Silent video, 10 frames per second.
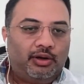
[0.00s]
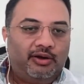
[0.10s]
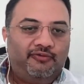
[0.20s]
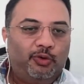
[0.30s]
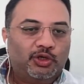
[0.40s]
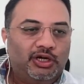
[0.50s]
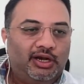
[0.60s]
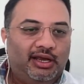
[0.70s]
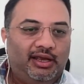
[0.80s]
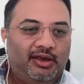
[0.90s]

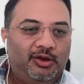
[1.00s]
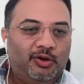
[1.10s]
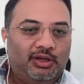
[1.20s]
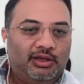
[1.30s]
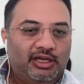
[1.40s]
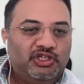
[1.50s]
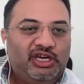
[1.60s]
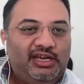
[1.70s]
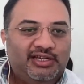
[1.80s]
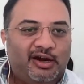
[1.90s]
Unfortunately, you know, the, the
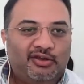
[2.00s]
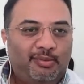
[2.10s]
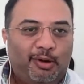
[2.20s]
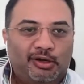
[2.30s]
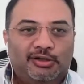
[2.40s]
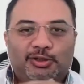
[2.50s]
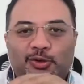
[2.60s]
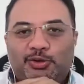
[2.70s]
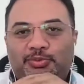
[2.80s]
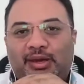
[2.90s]
genie's out of the bottle, so
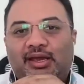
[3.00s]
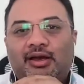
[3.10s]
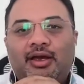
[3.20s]
to speak.